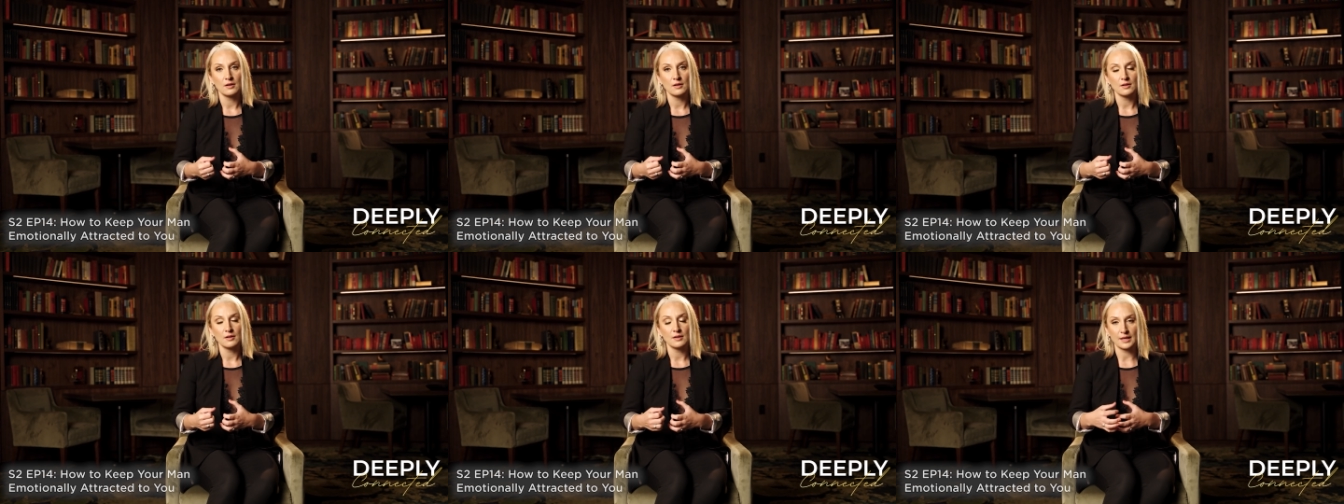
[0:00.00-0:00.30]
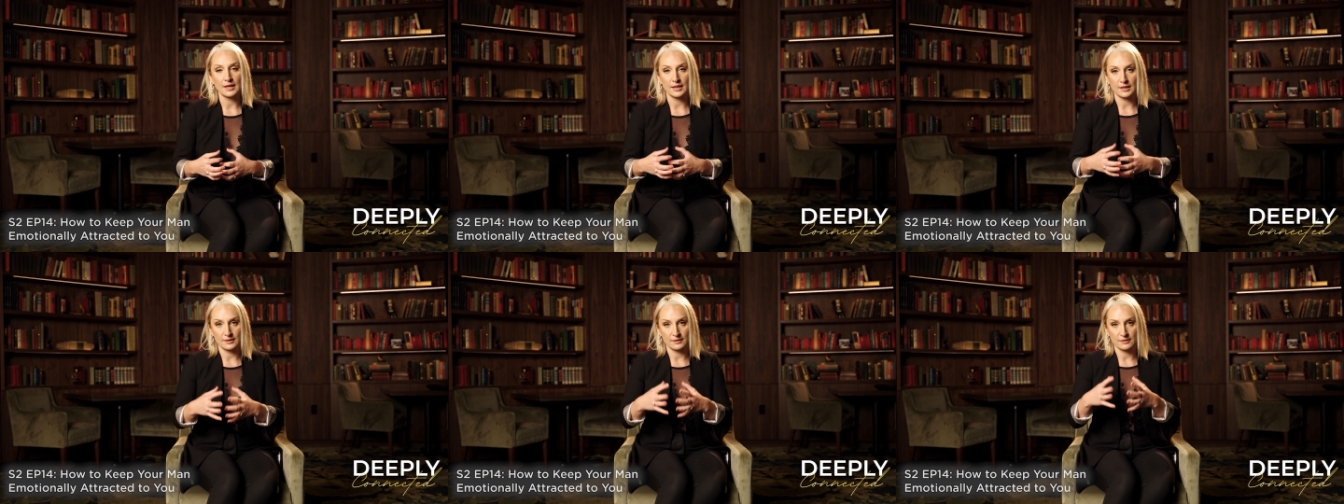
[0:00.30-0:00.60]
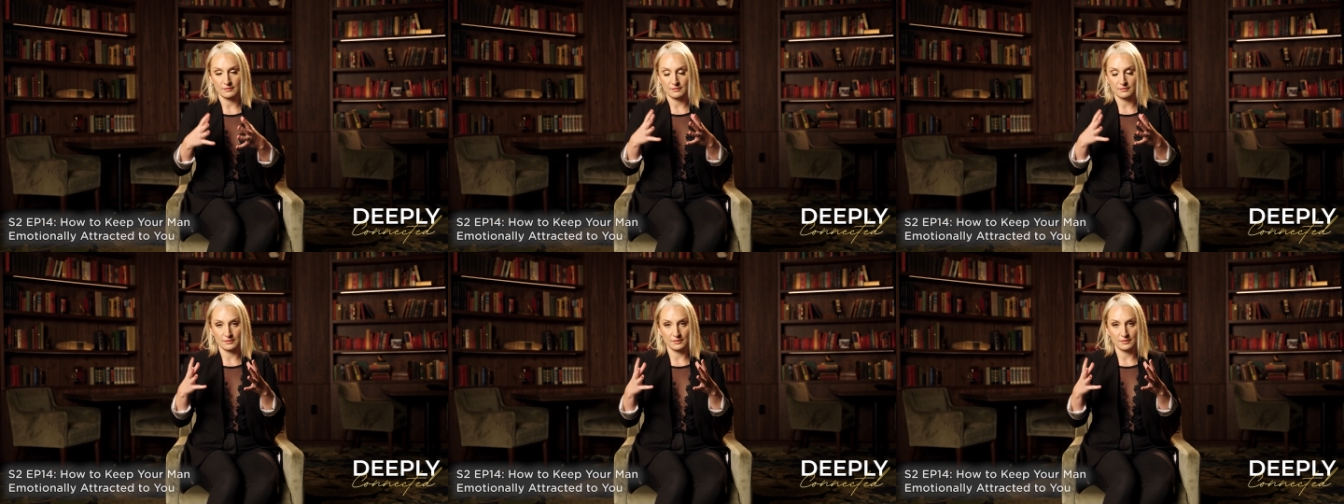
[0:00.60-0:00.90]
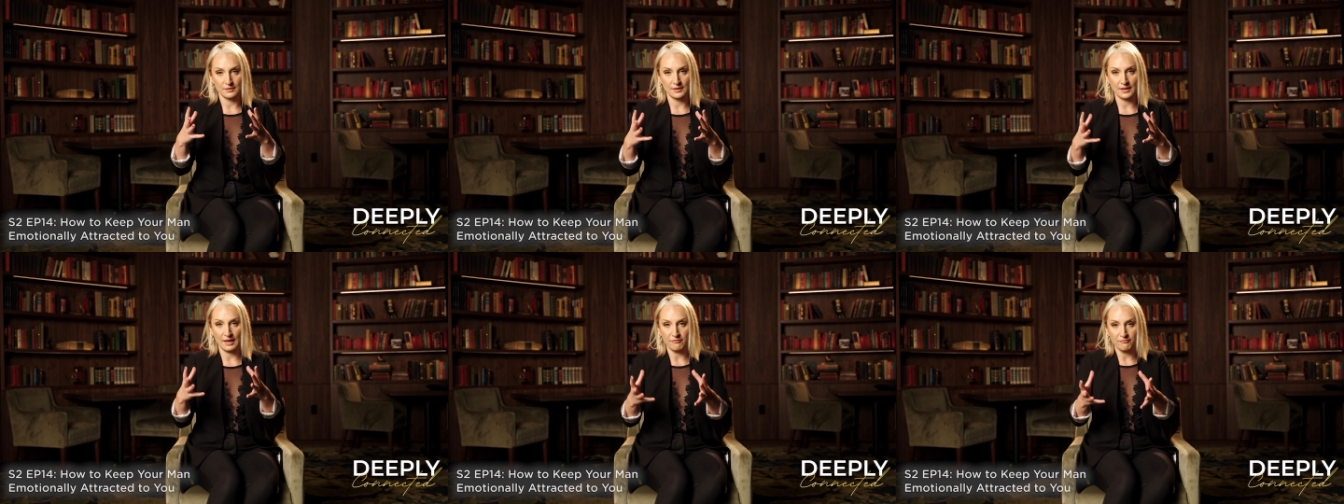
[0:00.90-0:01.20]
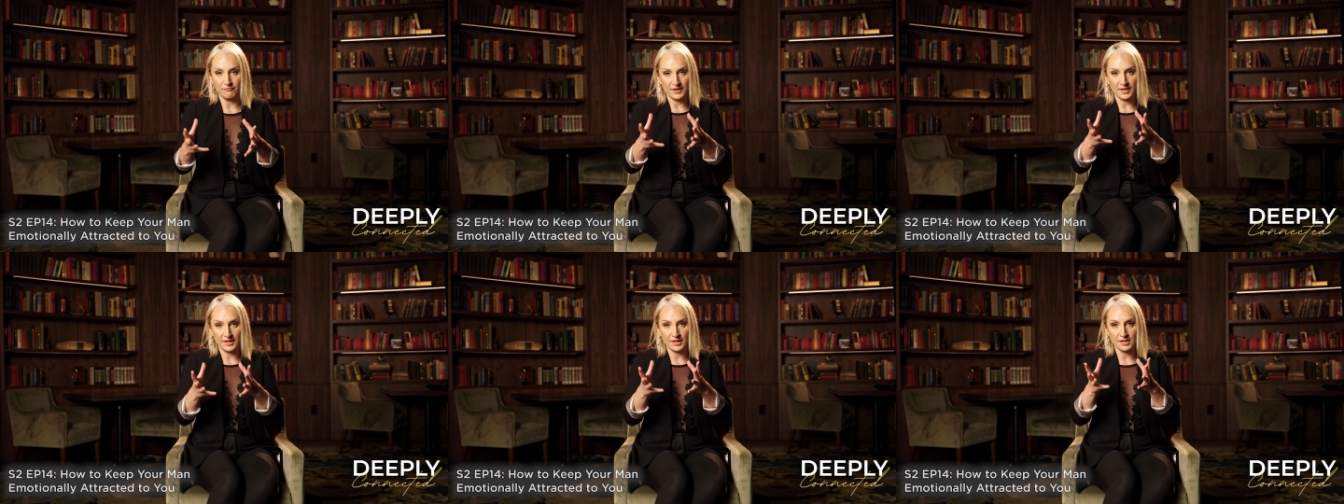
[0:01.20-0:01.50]
Like
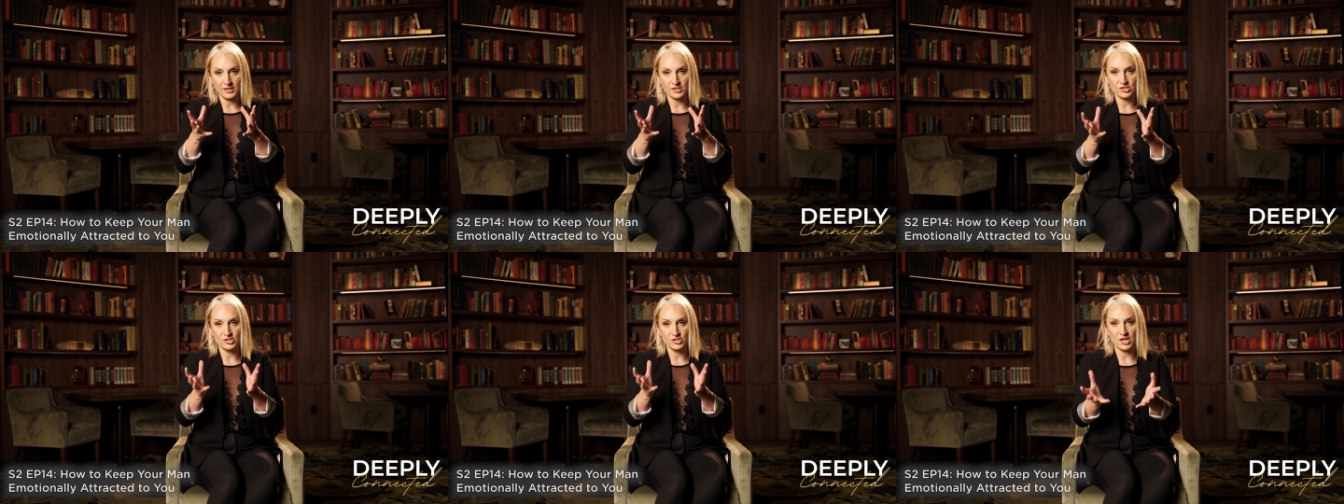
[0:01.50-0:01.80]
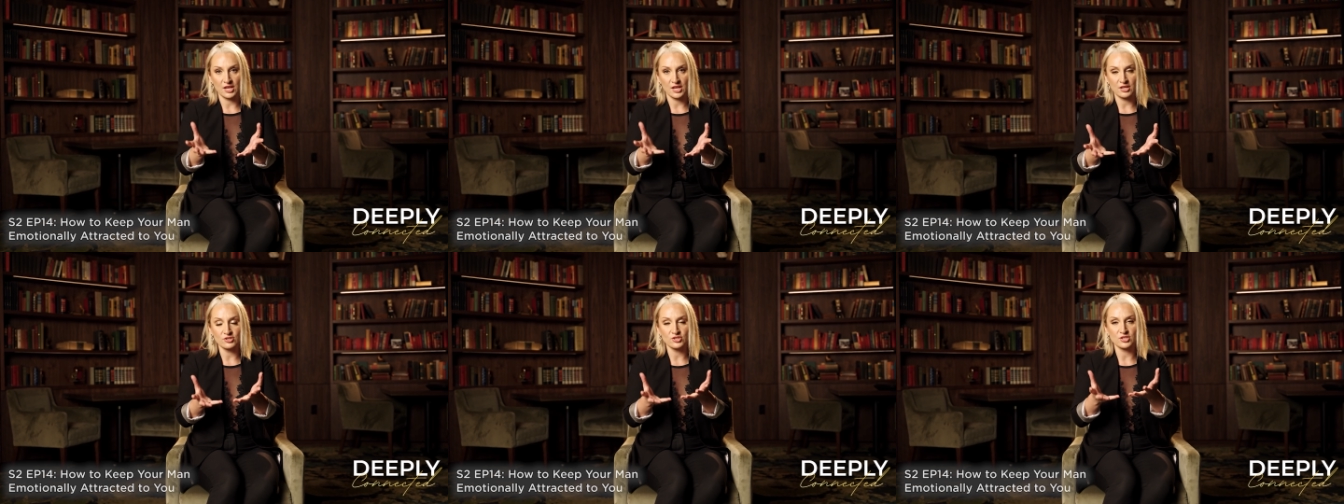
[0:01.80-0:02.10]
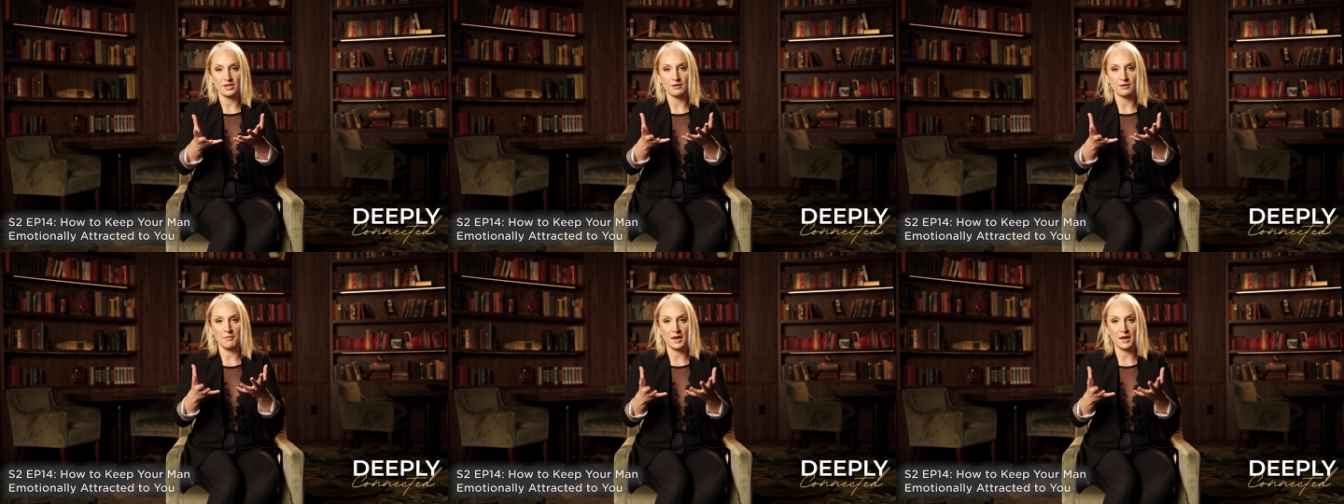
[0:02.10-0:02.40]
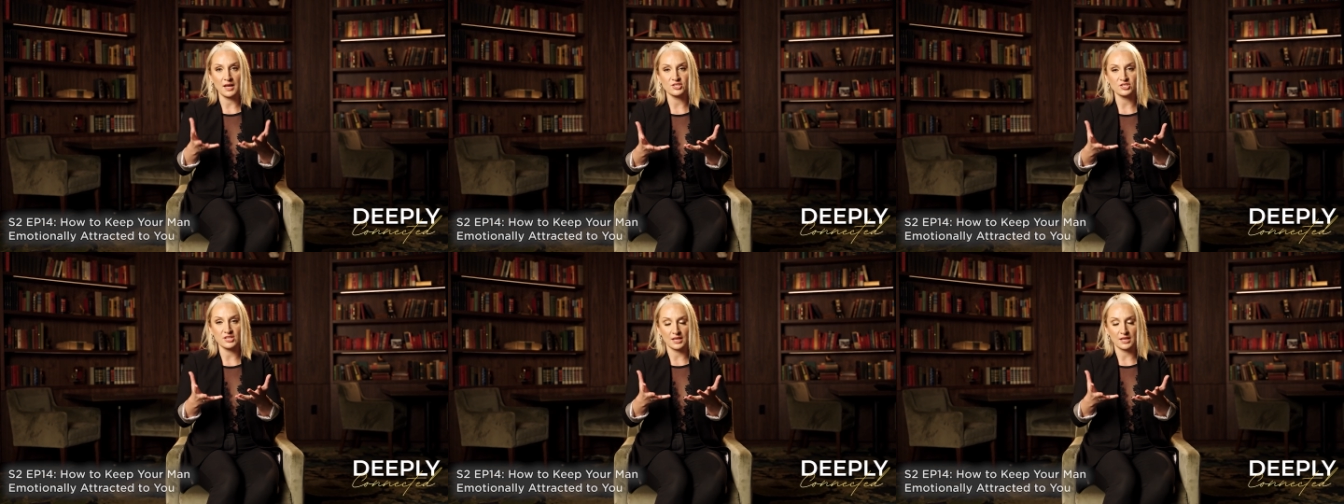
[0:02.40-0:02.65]
nothing is changing much.